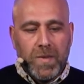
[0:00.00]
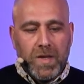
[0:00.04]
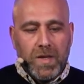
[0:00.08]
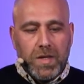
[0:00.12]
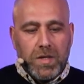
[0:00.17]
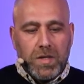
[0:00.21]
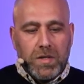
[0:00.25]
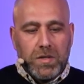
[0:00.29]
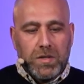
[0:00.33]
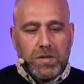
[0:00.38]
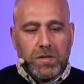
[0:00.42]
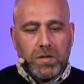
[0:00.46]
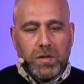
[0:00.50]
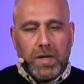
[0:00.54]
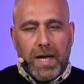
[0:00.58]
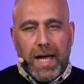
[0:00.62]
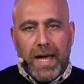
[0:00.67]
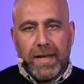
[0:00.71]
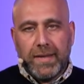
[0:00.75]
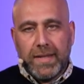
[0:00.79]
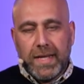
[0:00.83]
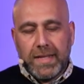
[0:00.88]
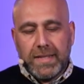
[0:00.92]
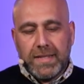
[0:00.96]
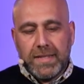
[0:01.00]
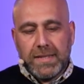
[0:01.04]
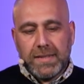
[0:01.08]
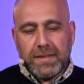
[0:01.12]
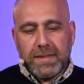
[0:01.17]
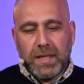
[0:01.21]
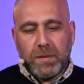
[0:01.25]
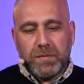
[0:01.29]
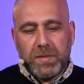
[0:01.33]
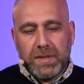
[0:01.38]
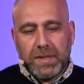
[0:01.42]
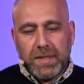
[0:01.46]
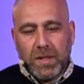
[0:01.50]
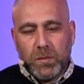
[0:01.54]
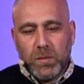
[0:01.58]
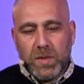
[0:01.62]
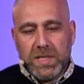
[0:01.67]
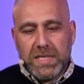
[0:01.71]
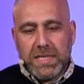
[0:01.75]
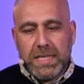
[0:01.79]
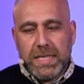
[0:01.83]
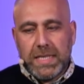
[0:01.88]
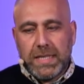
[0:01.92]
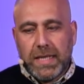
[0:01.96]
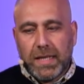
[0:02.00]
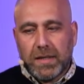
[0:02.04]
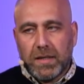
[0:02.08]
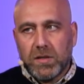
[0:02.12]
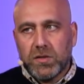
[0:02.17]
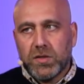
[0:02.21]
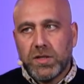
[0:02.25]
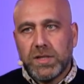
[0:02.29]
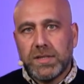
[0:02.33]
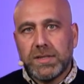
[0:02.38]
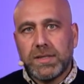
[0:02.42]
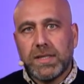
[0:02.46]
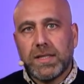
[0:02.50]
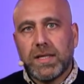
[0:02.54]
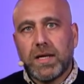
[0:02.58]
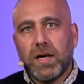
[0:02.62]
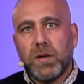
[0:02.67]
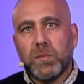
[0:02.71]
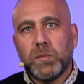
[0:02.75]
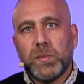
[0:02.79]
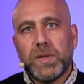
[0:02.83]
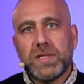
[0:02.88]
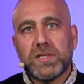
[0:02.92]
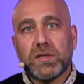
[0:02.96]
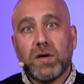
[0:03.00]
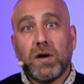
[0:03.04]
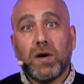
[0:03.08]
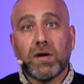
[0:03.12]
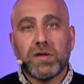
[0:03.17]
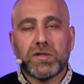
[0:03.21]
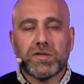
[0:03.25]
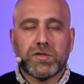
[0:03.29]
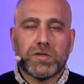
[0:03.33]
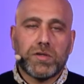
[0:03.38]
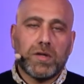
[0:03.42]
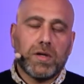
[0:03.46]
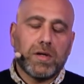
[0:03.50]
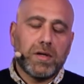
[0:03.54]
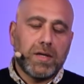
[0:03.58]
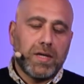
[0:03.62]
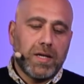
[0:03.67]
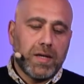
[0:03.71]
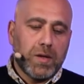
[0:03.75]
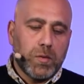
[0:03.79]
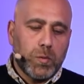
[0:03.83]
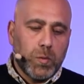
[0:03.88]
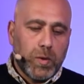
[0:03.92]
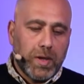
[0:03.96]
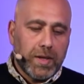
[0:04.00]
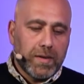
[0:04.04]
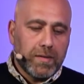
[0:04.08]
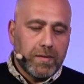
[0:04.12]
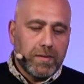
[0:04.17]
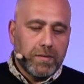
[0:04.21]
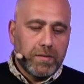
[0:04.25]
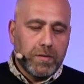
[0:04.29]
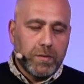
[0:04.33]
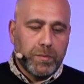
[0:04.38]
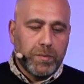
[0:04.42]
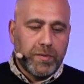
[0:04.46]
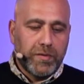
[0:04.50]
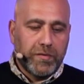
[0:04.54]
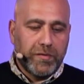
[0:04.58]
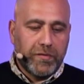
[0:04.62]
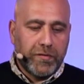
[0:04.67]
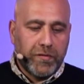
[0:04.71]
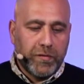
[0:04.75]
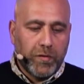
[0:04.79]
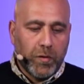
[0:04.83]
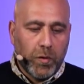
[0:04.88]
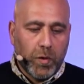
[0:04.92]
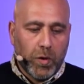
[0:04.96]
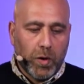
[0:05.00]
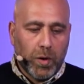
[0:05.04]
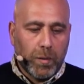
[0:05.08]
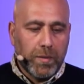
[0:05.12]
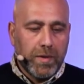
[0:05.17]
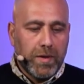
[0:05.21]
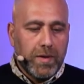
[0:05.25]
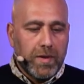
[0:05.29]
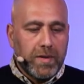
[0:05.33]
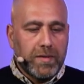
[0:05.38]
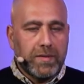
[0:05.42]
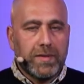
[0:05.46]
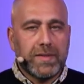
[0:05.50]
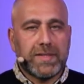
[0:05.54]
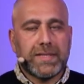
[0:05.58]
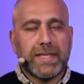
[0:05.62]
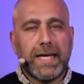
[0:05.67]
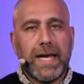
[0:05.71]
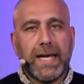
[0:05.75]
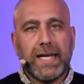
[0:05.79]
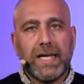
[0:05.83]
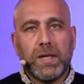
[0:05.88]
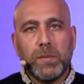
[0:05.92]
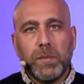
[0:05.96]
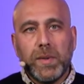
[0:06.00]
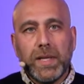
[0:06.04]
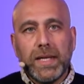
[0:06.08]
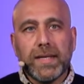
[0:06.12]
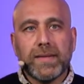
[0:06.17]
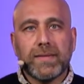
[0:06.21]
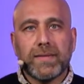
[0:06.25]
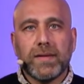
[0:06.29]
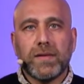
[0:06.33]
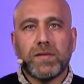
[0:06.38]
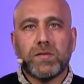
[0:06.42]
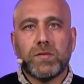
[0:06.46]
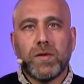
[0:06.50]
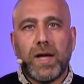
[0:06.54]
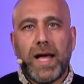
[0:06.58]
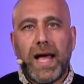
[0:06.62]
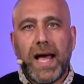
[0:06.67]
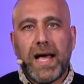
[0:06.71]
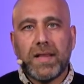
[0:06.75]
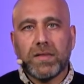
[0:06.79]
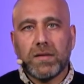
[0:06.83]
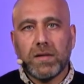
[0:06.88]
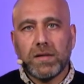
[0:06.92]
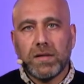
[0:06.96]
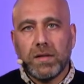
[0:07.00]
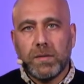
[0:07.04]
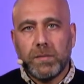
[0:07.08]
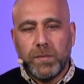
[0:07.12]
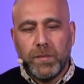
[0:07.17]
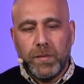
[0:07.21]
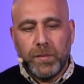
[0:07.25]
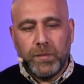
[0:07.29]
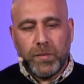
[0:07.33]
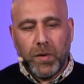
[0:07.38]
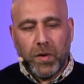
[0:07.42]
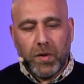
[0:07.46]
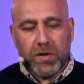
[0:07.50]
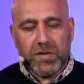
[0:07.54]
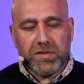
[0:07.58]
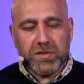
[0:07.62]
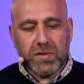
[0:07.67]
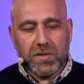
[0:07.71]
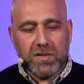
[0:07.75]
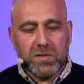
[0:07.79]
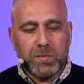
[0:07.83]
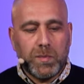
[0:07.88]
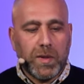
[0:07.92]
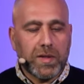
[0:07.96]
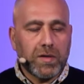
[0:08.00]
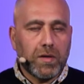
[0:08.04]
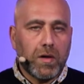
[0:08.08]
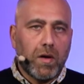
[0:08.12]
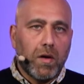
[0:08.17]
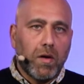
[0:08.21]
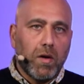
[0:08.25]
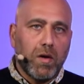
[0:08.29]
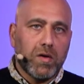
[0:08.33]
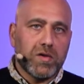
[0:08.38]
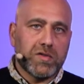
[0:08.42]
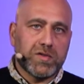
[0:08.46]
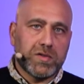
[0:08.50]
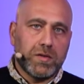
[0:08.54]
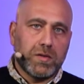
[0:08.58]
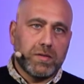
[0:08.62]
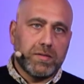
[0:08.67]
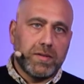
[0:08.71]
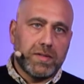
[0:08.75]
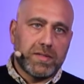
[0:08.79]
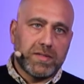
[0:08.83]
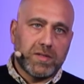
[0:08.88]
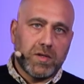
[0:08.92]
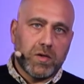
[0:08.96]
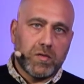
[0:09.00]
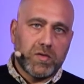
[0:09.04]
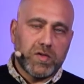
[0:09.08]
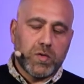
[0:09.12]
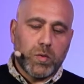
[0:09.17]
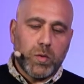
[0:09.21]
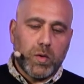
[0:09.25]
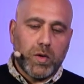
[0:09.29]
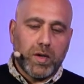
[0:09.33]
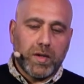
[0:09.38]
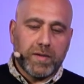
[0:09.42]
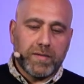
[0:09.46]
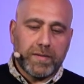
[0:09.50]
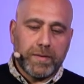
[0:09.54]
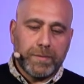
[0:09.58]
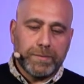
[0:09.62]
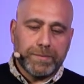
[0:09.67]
So, and that is something that we see that the logistic companies are struggling with to perform the scalability to handle the parcels, but also the service quality.